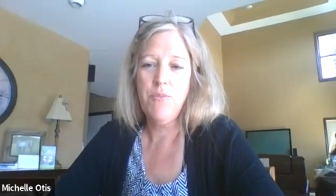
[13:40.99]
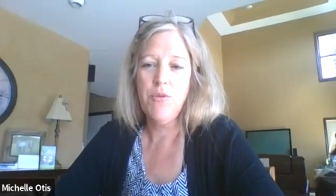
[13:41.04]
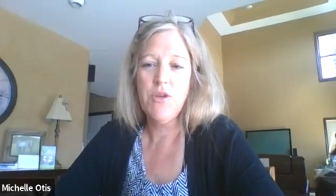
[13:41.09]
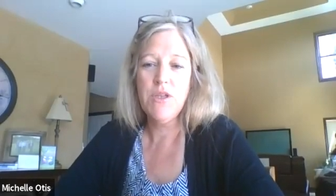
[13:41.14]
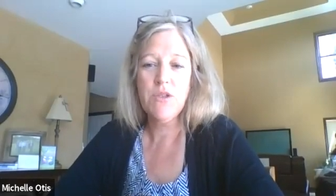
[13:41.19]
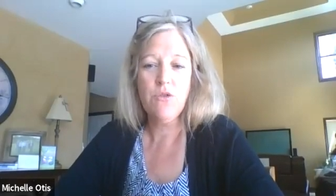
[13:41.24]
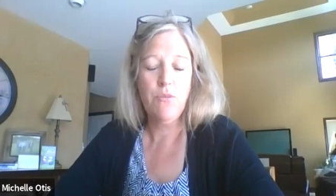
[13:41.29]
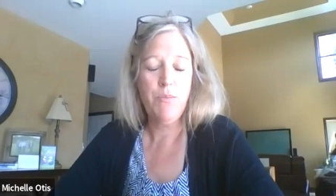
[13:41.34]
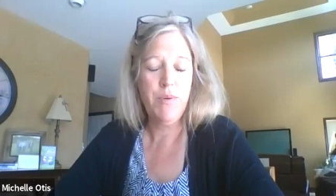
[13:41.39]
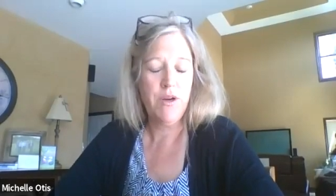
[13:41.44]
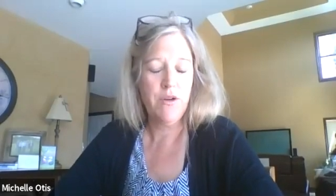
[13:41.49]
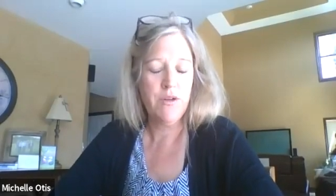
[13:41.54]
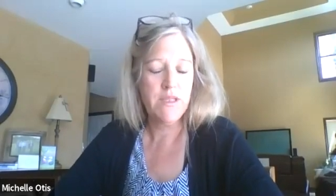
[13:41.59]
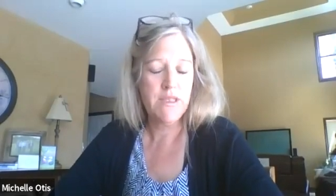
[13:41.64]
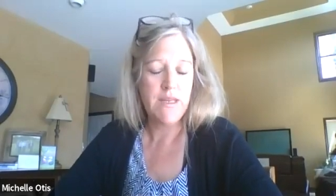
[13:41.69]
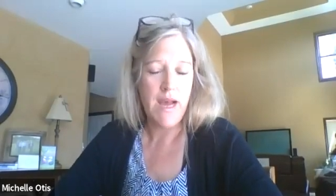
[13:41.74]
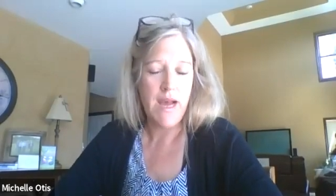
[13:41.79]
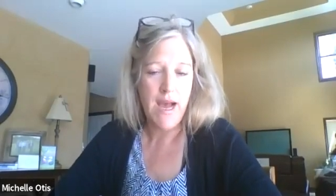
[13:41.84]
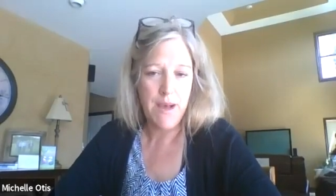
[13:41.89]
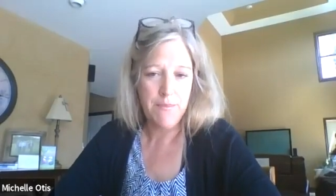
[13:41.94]
preschool parents
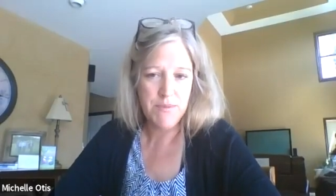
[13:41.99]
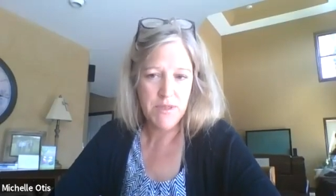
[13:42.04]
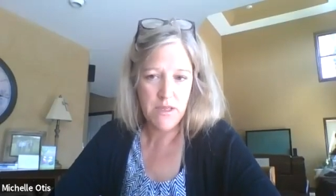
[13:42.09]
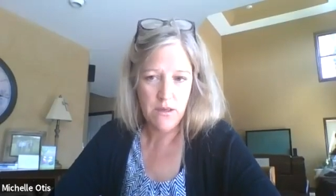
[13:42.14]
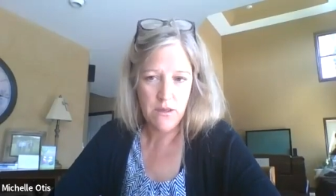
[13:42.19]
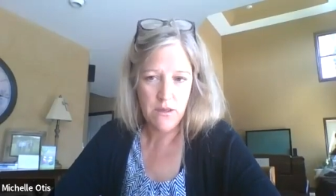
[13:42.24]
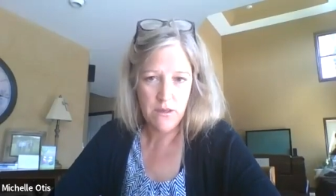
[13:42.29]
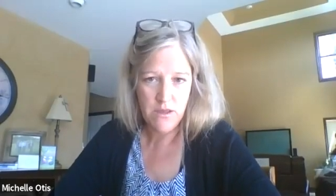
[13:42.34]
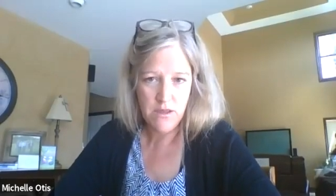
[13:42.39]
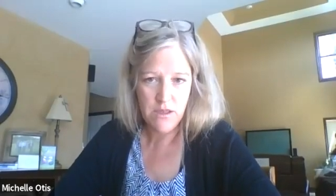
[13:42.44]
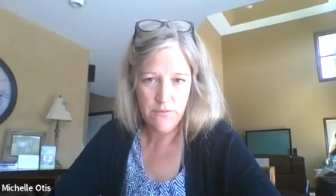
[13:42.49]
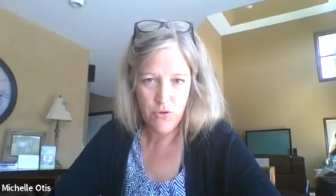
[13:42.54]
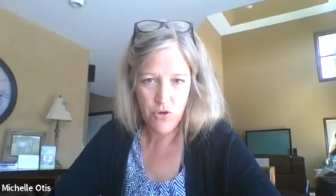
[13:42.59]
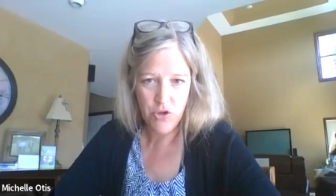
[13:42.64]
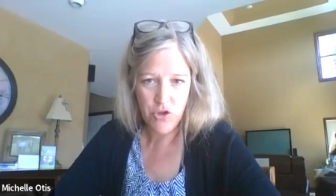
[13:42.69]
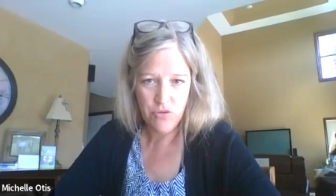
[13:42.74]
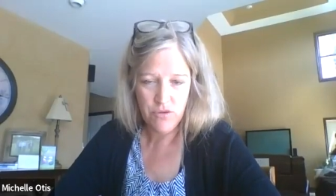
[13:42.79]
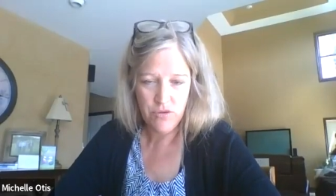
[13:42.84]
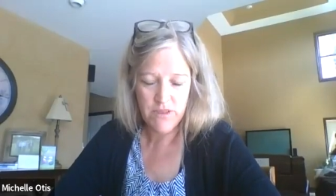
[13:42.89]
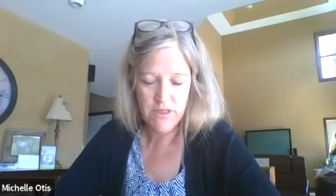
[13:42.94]
to opt in to
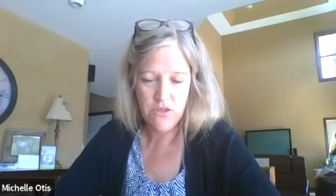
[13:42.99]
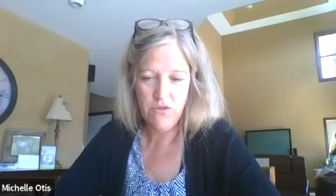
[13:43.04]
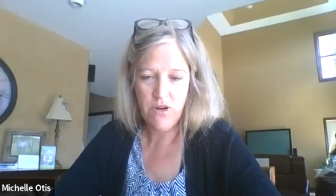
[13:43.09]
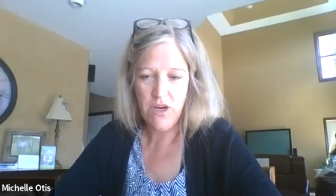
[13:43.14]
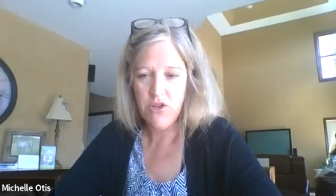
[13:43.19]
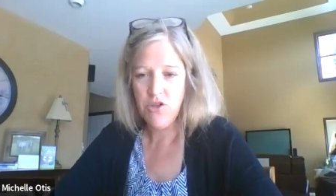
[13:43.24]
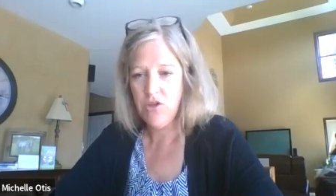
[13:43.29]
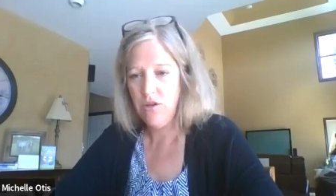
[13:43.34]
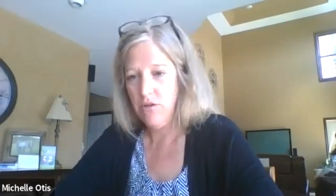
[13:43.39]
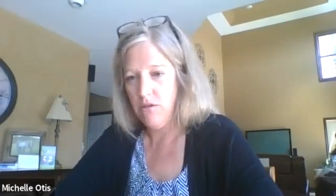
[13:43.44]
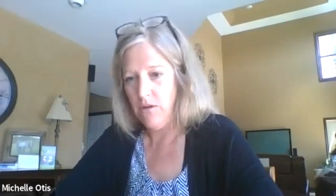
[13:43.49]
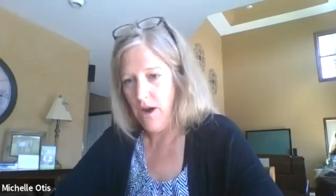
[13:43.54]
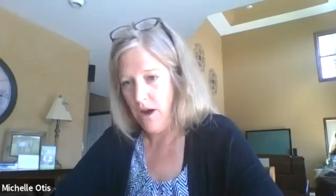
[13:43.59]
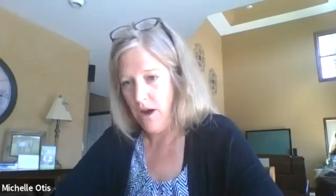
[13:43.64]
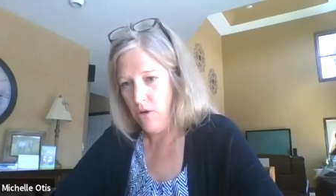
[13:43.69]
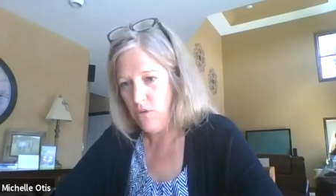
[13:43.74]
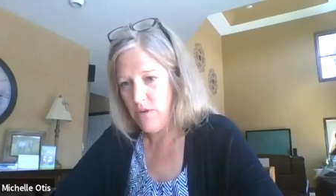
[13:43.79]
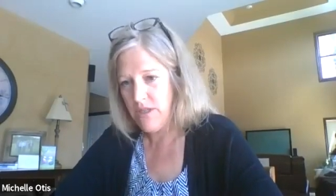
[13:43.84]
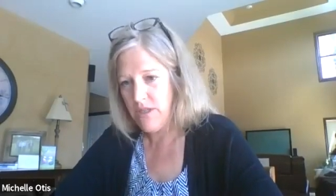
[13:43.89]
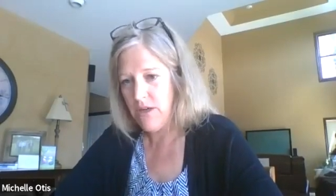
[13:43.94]
virtual instruction or
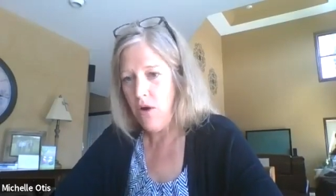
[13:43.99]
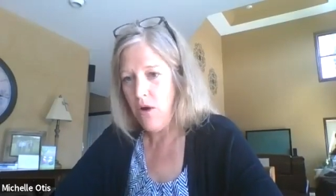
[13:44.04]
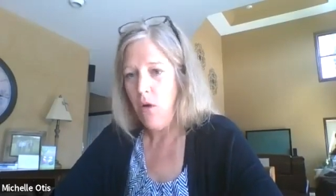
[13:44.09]
out.